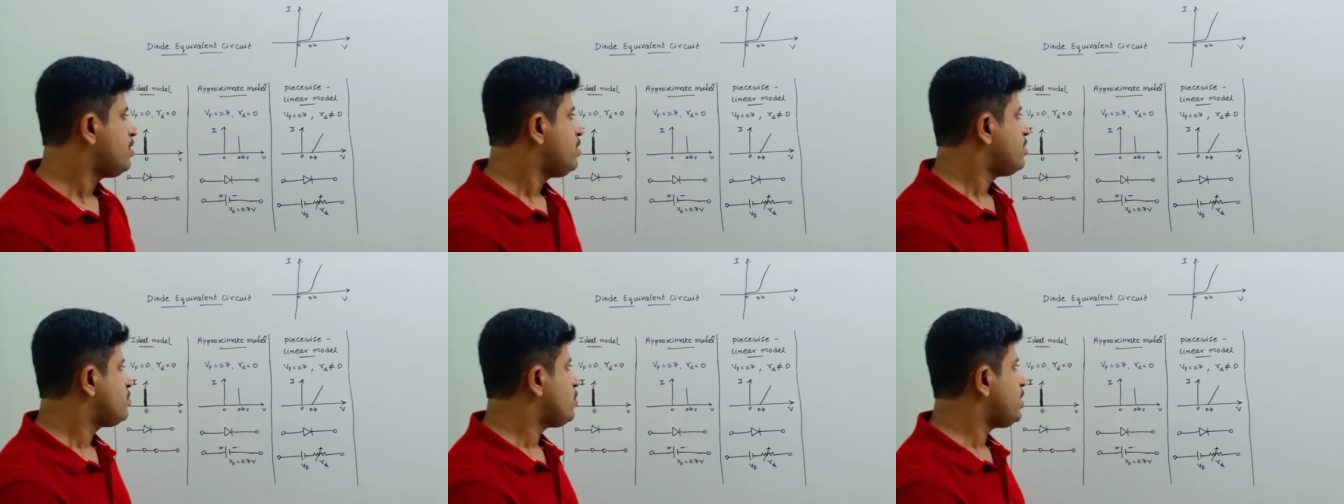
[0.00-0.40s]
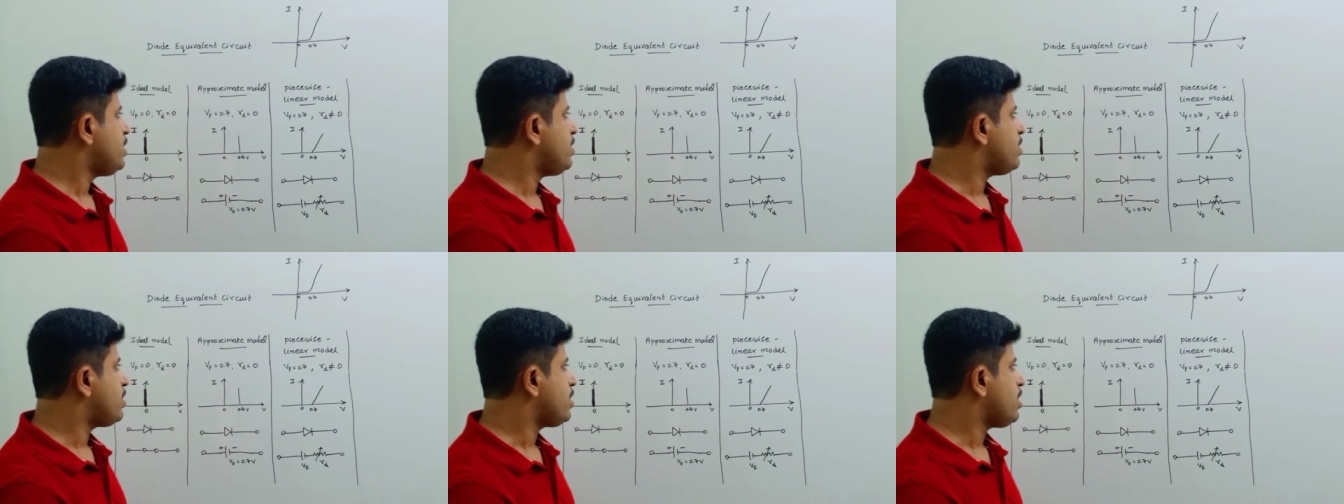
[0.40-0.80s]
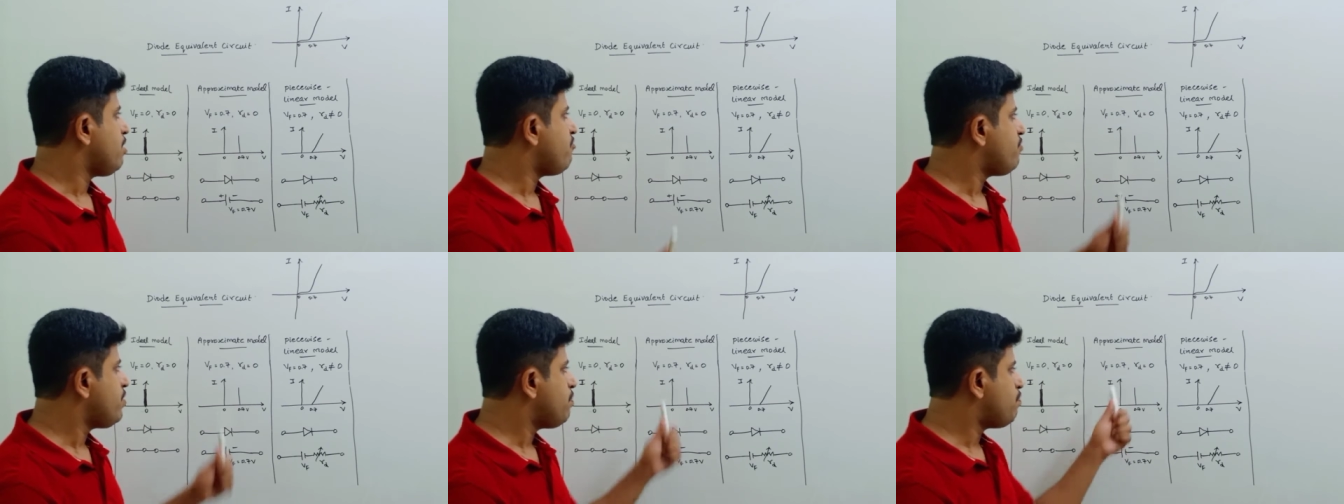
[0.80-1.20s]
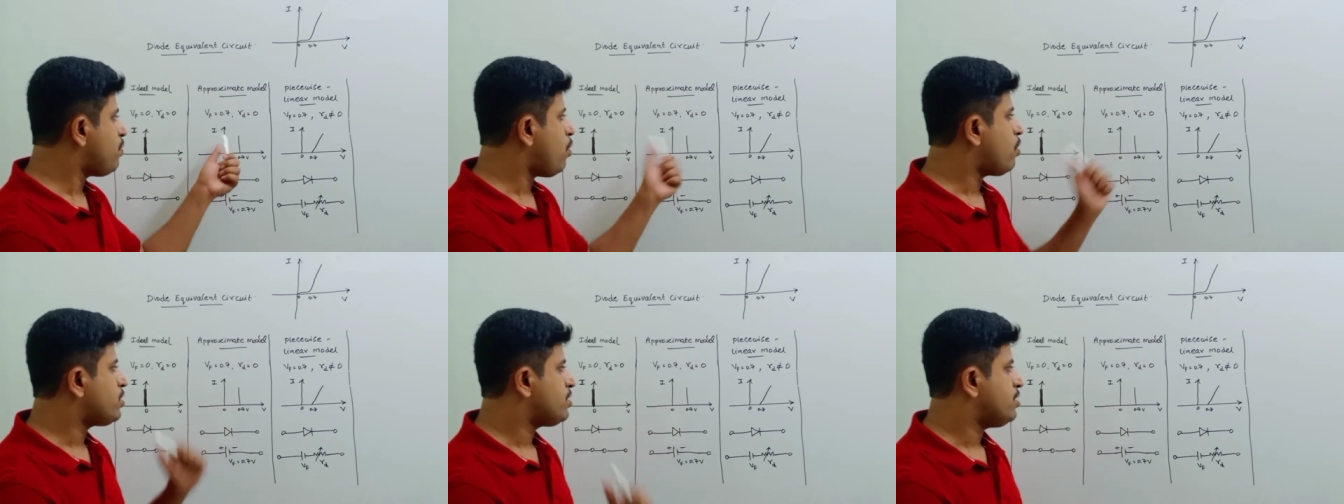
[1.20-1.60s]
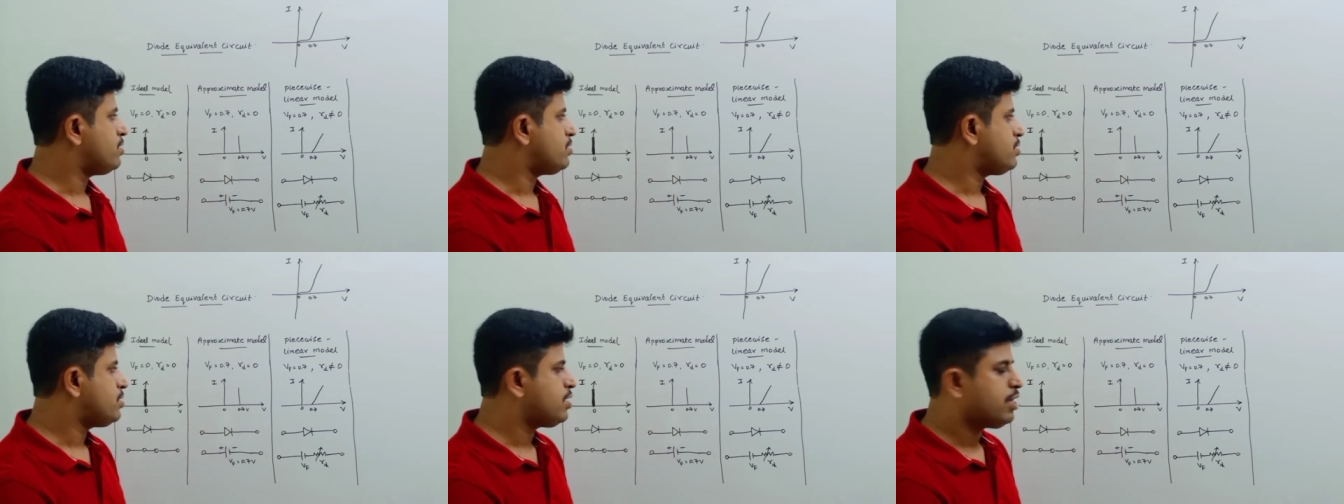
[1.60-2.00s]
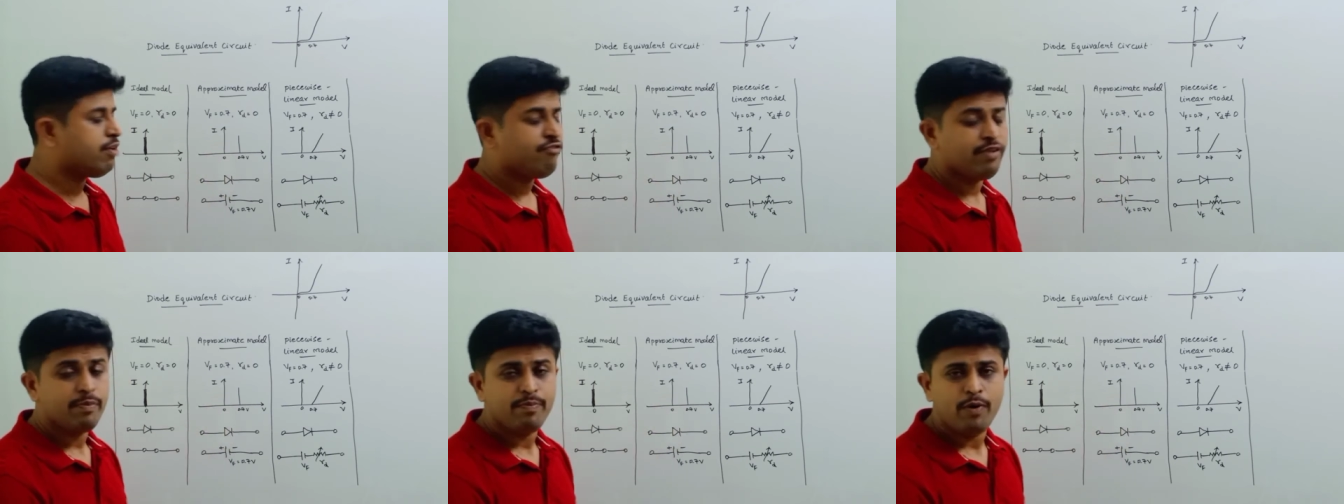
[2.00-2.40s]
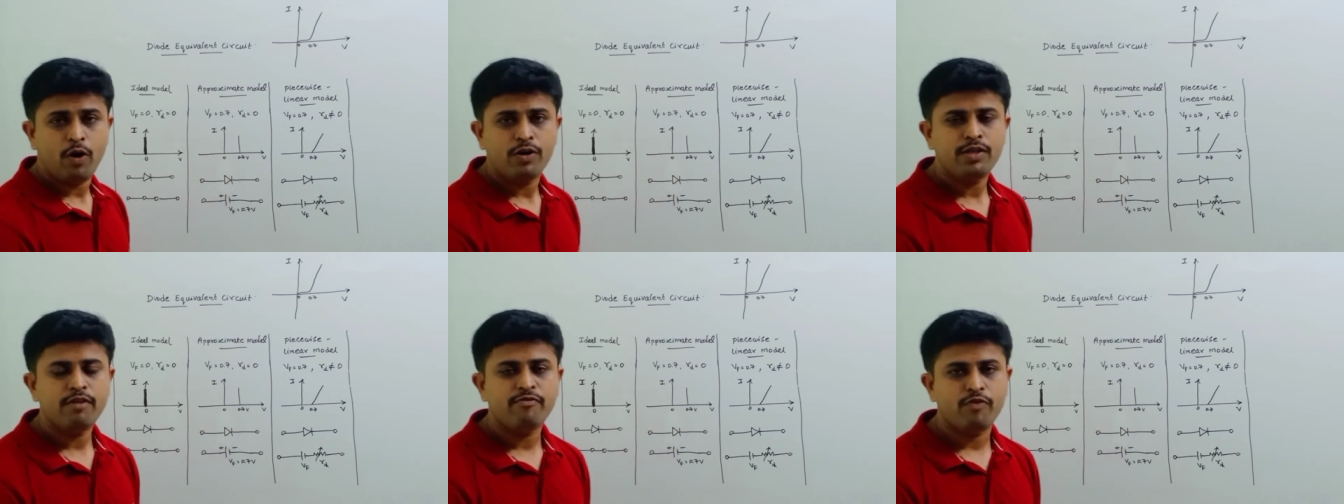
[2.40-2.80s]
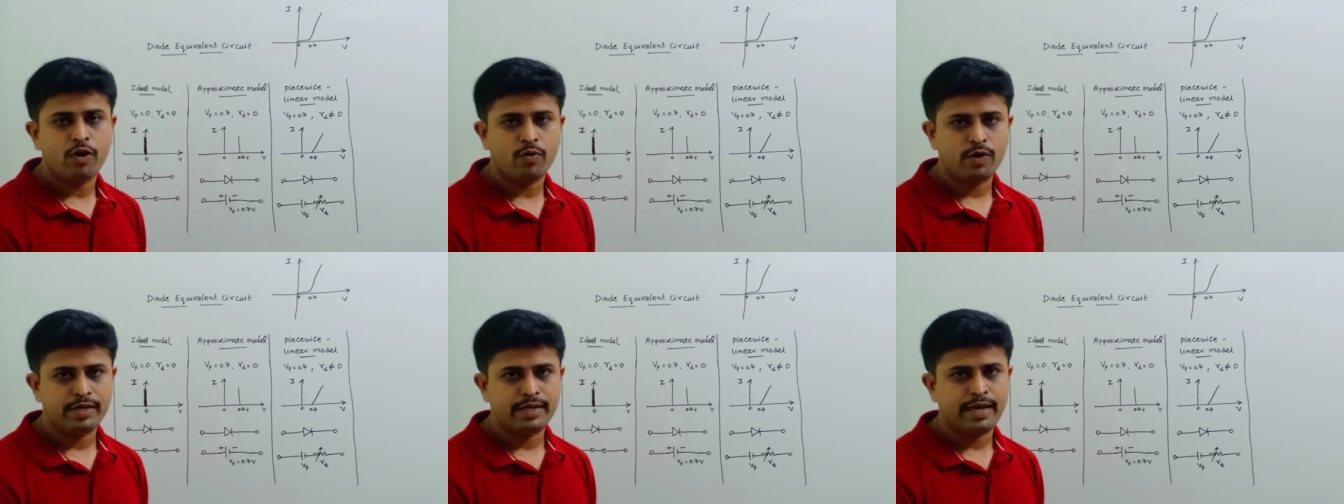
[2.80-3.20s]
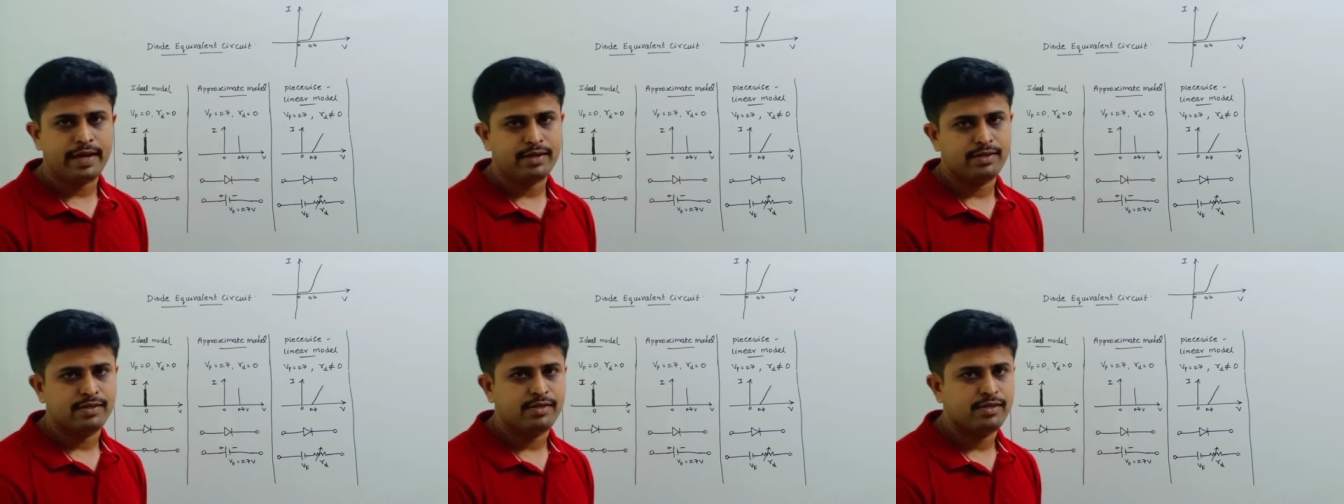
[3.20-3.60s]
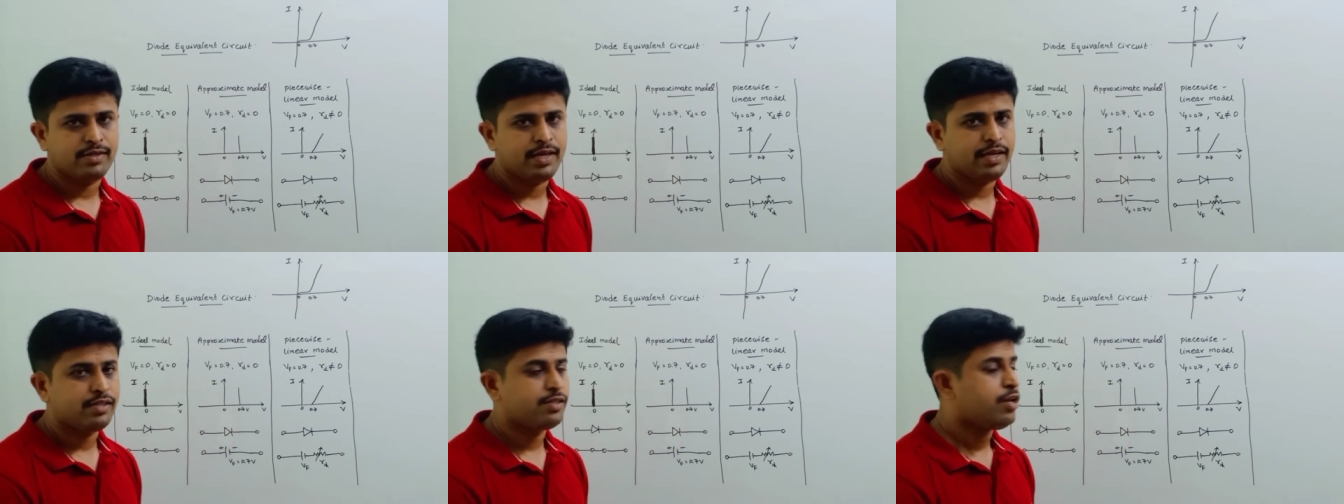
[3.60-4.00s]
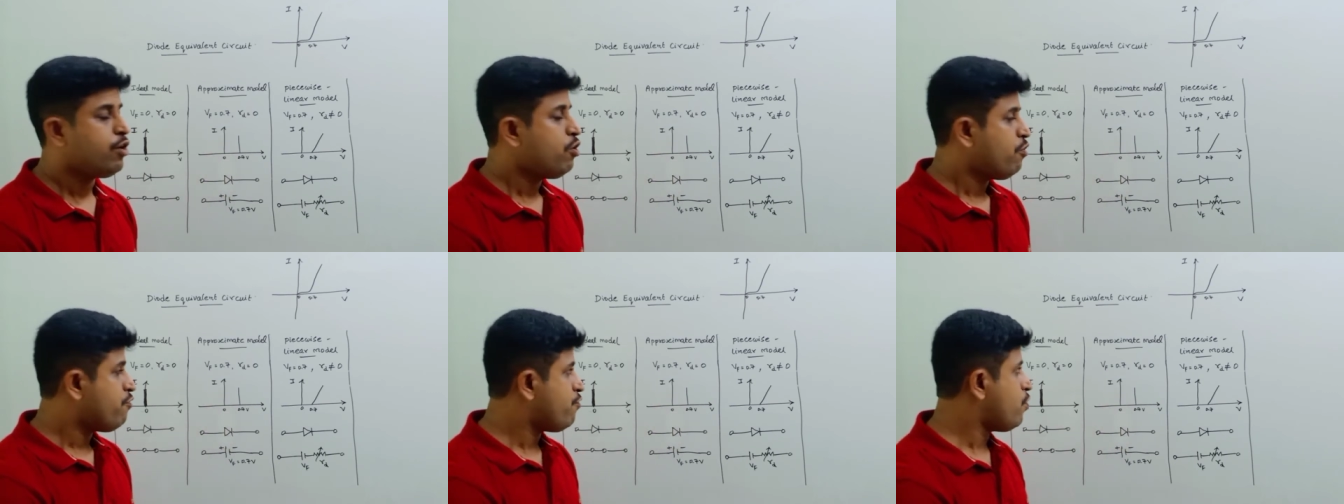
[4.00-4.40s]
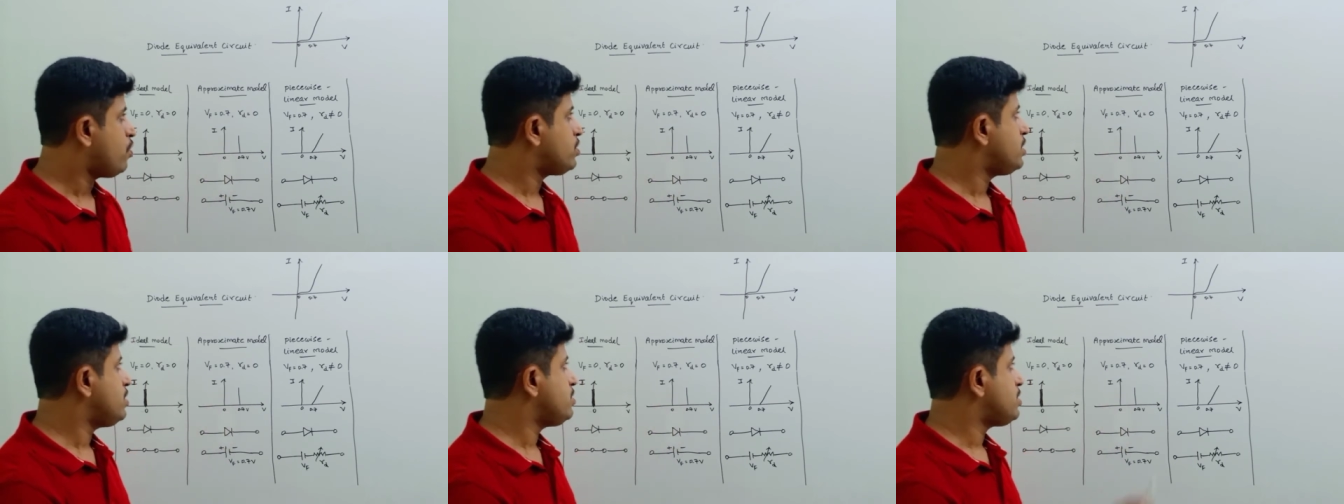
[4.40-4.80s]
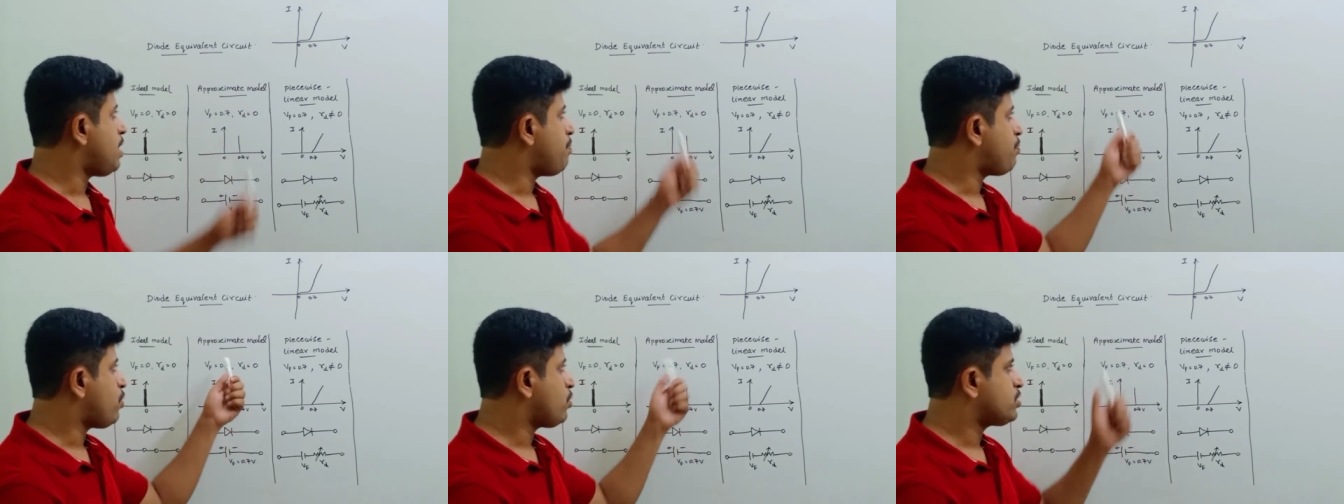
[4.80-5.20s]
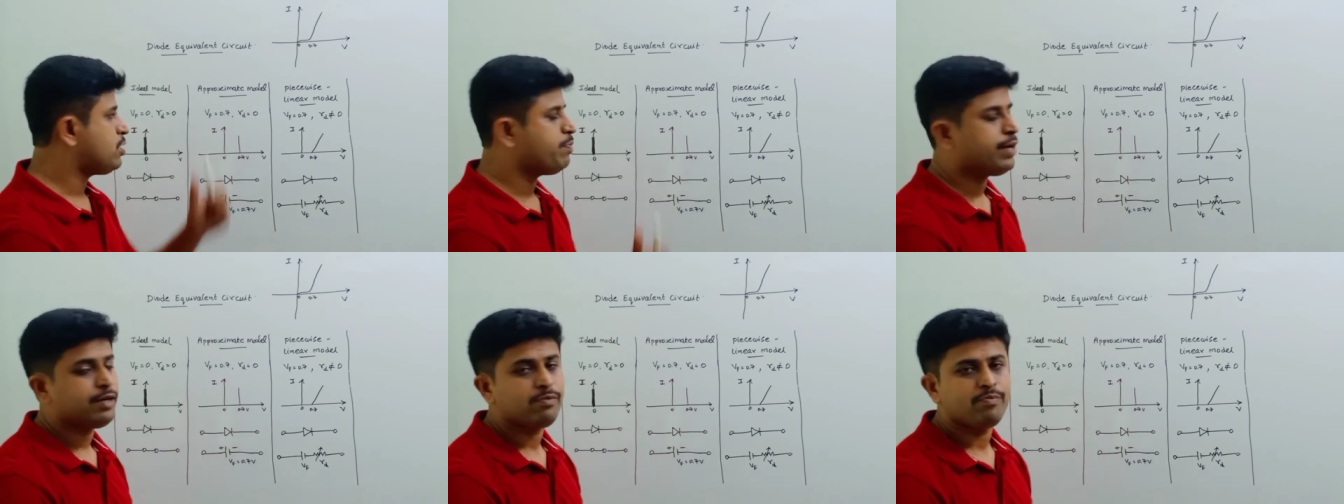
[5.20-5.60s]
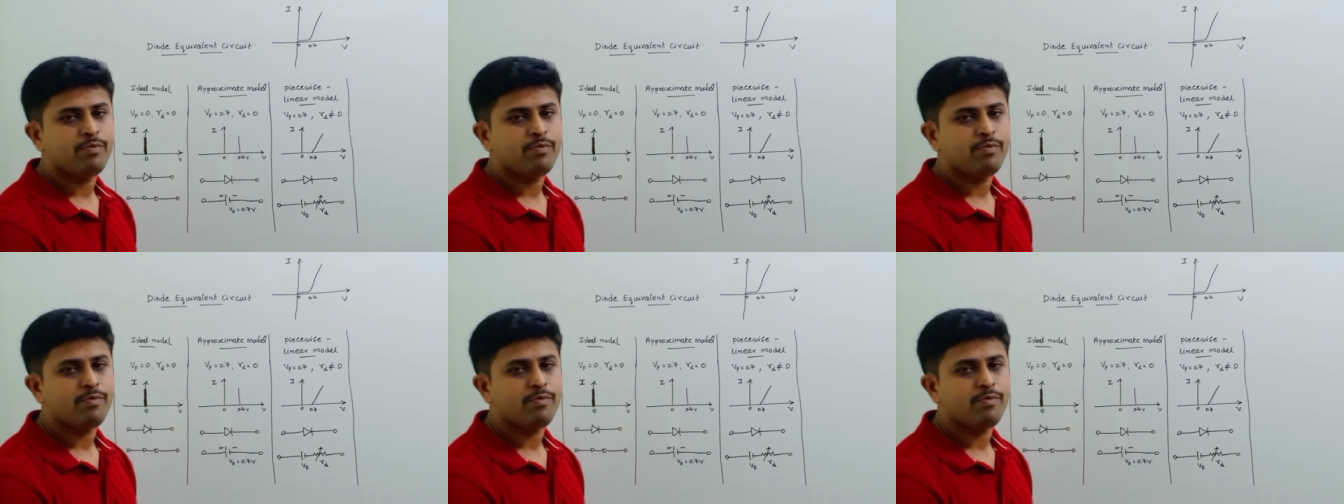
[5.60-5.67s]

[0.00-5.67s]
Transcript: So here, if you plot this, if you plot the forward characteristics for this approximate